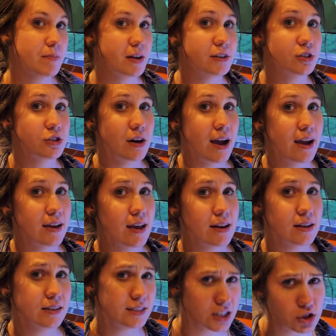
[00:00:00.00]
better track
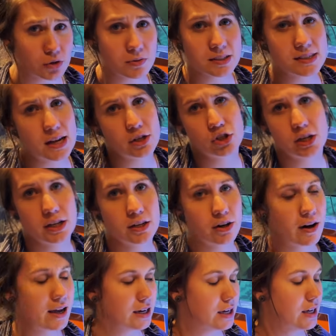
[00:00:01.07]
any tissue recession or
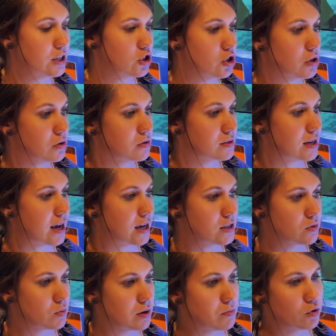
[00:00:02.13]
any issues
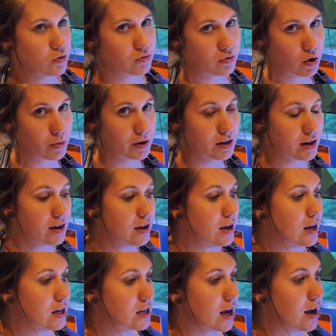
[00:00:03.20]
as we move forward.
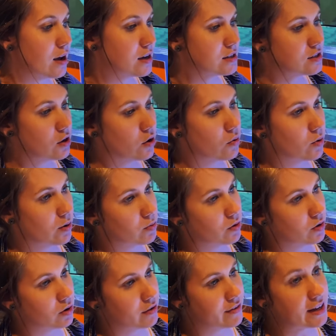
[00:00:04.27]
Uh, so what
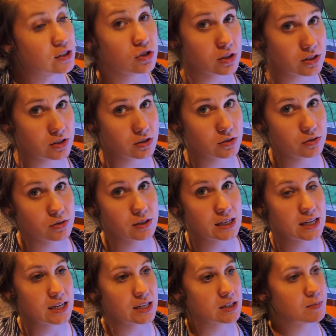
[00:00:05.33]
we'll eventually do
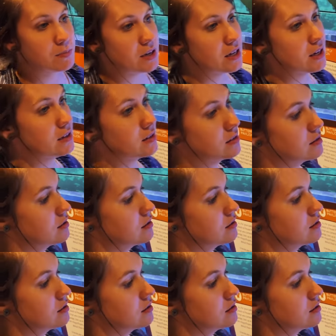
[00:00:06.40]
is be